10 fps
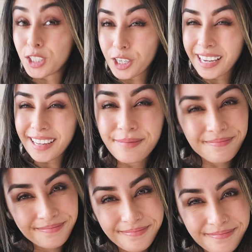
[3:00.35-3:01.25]
took it
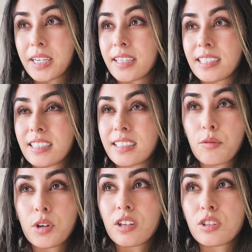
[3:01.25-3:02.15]
because that
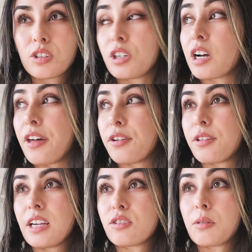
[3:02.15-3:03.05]
someone also took other
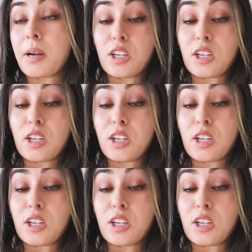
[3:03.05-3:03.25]
things from my